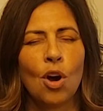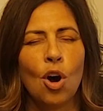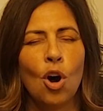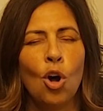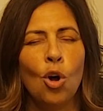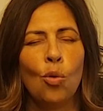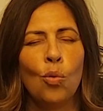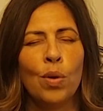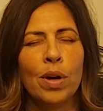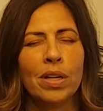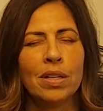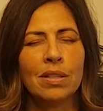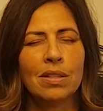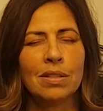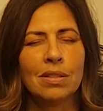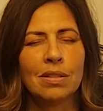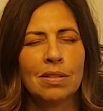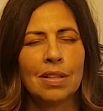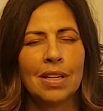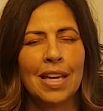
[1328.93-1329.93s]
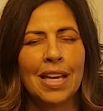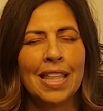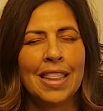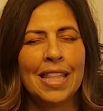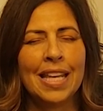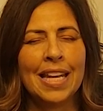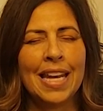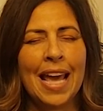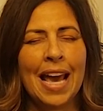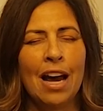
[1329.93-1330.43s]
always in
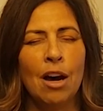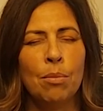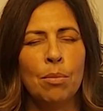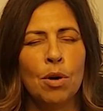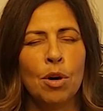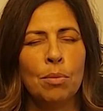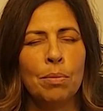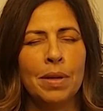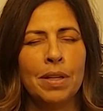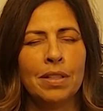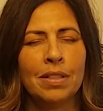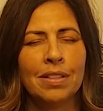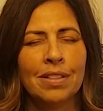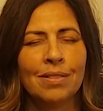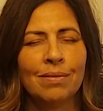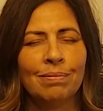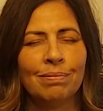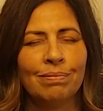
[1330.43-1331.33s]
the now moment.